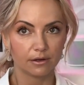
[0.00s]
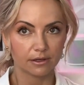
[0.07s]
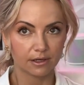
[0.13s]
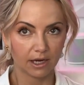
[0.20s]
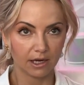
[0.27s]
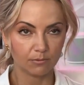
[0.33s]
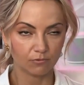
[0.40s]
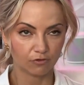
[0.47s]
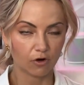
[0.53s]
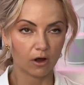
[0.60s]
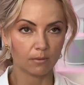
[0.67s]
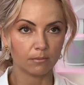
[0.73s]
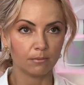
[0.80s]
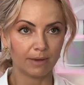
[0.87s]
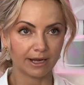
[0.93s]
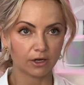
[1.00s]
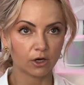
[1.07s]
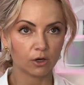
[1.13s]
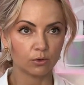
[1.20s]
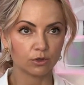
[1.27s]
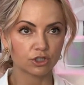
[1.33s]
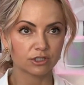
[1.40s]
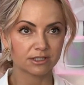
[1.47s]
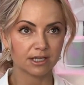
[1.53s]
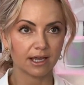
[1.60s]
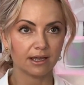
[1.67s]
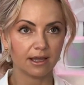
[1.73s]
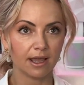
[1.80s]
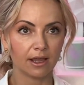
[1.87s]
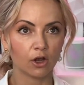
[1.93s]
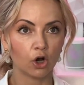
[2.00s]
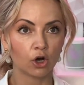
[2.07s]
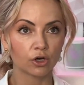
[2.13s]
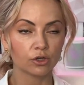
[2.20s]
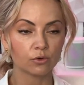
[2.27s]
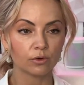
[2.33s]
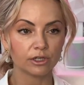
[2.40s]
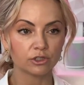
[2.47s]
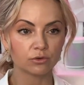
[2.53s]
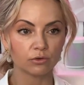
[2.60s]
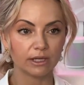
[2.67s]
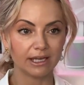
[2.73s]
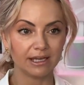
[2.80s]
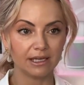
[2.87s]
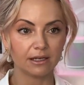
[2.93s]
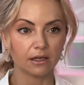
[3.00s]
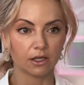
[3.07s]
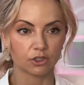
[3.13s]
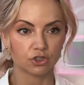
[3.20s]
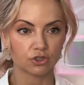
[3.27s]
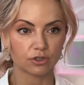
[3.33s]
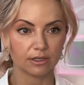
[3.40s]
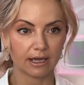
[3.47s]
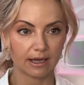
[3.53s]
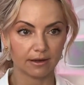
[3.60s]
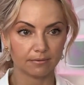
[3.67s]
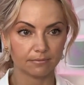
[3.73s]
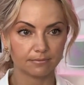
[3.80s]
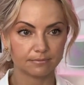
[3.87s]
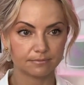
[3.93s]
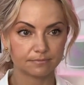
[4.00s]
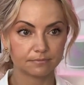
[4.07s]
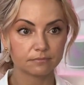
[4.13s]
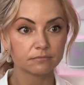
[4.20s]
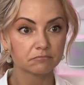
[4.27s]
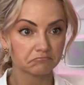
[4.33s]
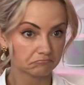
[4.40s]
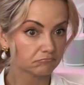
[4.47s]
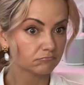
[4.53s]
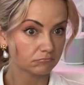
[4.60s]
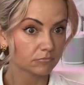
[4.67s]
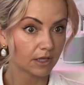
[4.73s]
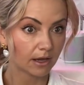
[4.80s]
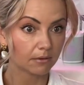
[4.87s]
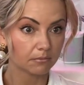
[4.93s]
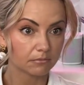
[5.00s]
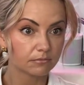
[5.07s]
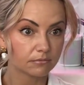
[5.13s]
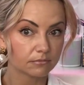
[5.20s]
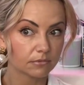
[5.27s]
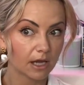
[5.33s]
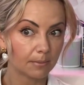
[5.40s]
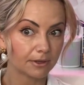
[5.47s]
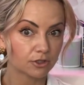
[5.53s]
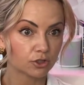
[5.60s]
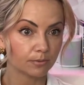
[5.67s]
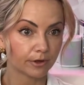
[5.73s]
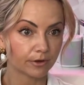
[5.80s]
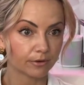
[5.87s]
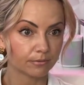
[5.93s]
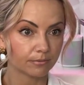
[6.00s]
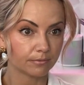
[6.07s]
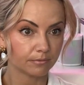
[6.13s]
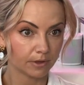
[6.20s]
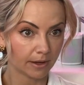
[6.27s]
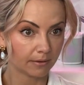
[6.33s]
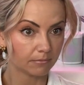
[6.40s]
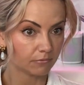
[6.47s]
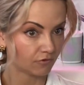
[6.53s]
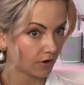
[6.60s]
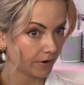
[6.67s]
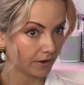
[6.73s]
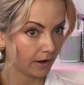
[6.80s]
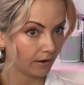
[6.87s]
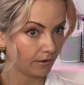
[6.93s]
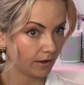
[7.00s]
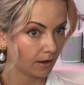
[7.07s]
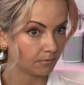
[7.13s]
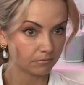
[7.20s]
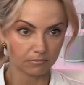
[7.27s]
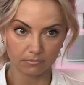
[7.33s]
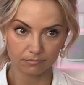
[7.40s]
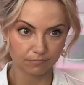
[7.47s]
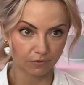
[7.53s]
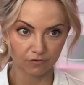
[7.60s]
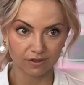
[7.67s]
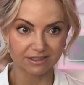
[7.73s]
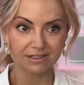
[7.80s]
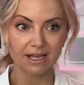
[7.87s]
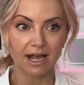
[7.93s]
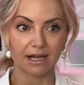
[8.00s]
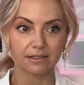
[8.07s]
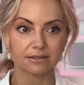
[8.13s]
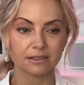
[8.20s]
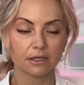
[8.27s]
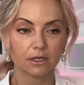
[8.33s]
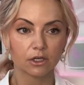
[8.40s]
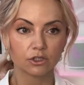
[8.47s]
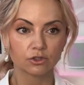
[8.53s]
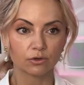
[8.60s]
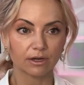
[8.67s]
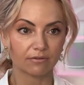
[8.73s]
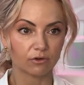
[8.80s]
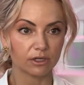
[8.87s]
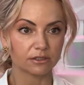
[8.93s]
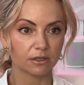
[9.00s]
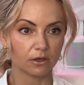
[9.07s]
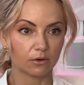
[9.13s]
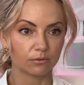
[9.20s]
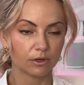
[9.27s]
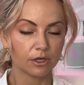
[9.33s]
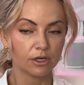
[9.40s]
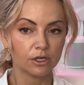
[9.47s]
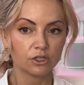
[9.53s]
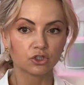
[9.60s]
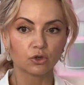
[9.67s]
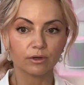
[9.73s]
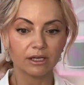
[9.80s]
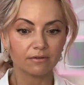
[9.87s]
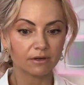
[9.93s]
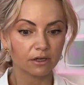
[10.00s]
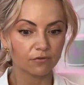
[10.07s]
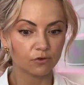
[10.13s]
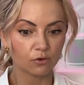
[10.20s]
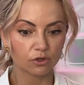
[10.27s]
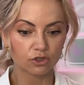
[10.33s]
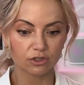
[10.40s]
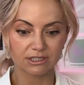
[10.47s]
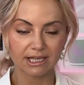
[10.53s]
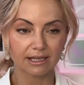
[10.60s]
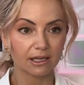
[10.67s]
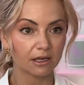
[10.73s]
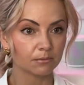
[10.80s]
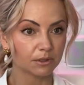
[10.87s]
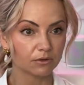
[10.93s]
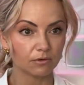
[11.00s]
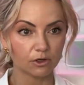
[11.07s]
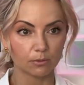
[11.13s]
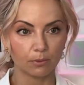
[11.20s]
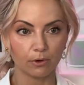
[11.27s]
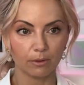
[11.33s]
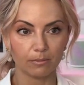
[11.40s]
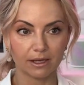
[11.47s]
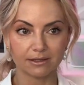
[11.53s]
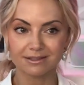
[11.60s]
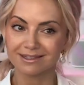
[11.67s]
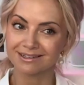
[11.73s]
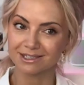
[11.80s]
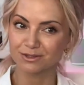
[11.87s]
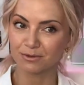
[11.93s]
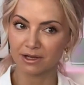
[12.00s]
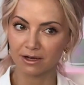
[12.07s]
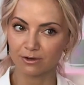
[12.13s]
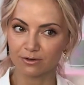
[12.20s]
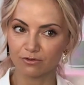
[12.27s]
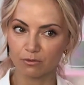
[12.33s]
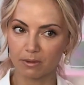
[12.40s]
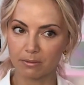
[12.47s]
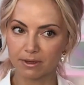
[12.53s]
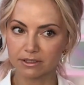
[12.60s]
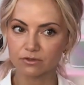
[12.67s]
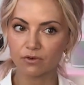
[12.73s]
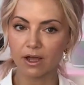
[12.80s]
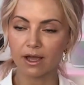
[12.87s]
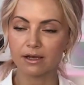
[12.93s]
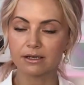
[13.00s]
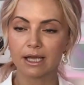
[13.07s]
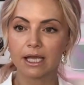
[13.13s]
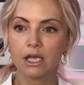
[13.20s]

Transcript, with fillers: came from my coach saying, are you going to eat lunch today? Mm, yeah. How about tomorrow? Yeah. Friday? Yeah. If it's yes, don't ever eat alone. So even if you are just like in between appointments, and this one I learned from my best friend,